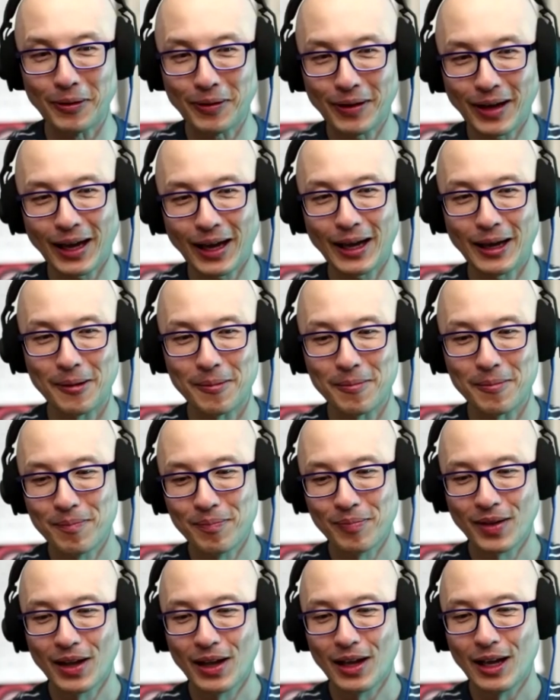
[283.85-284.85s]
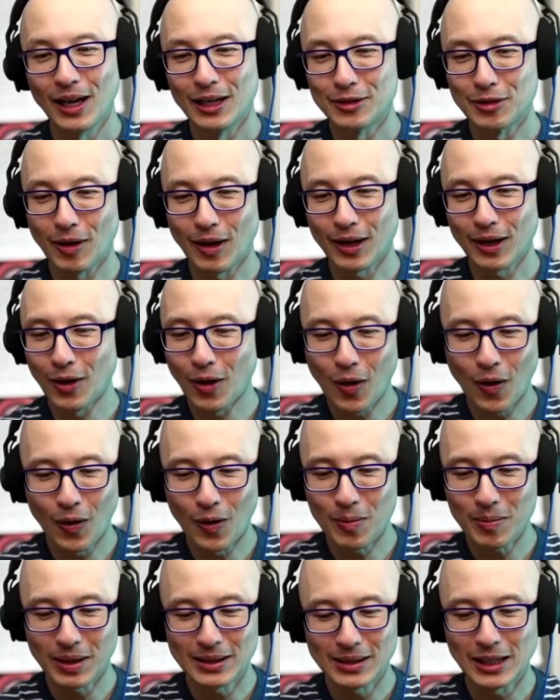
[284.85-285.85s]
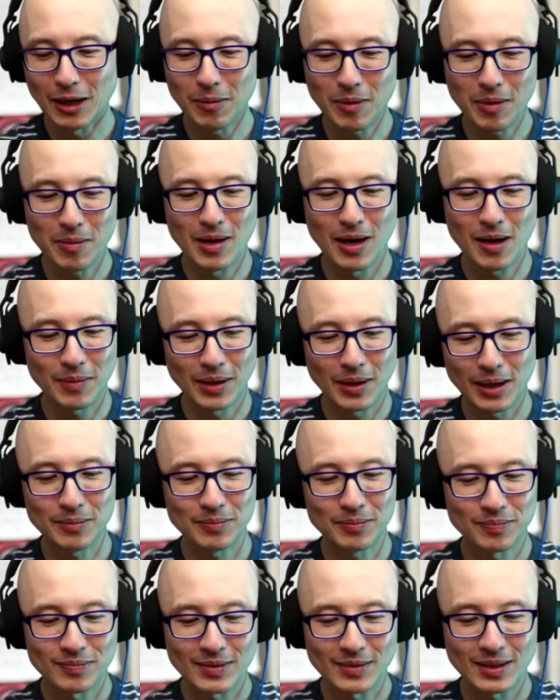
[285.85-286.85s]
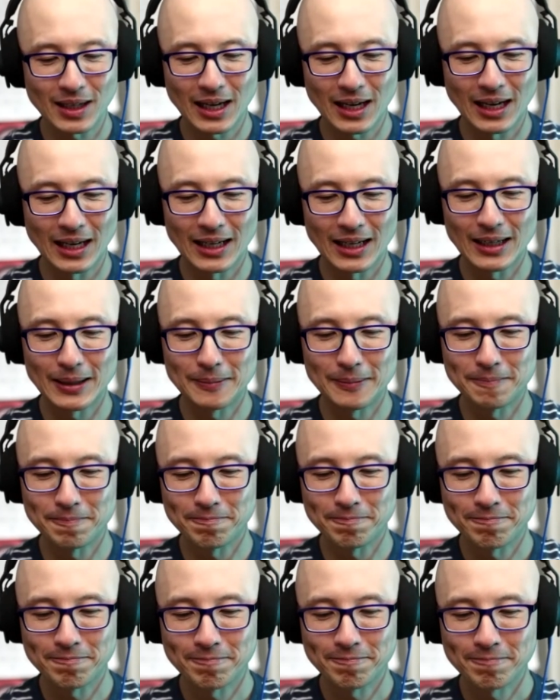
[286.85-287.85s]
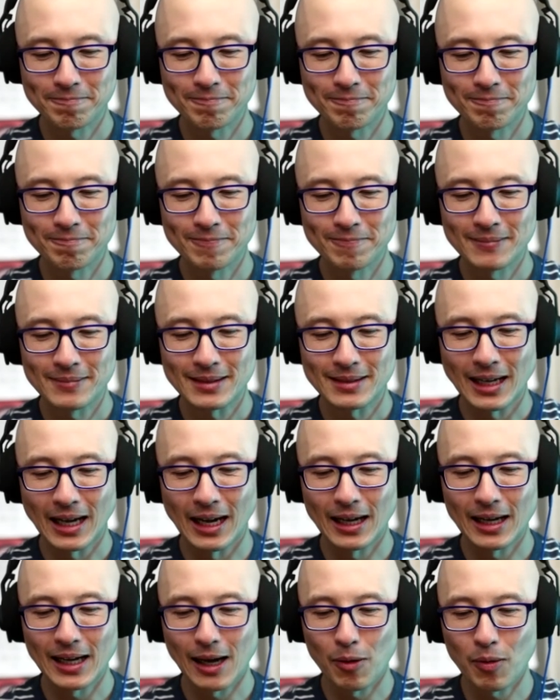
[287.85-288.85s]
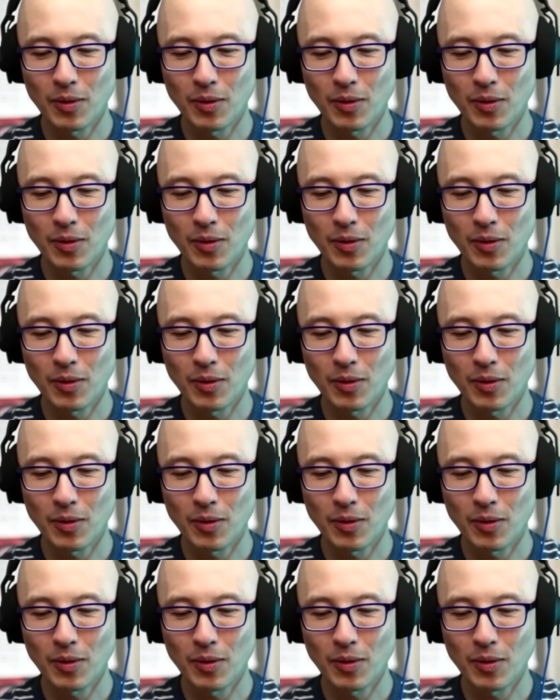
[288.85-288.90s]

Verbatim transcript: okay. Yeah, yeah. So I go home. I tell my mom, Mom, I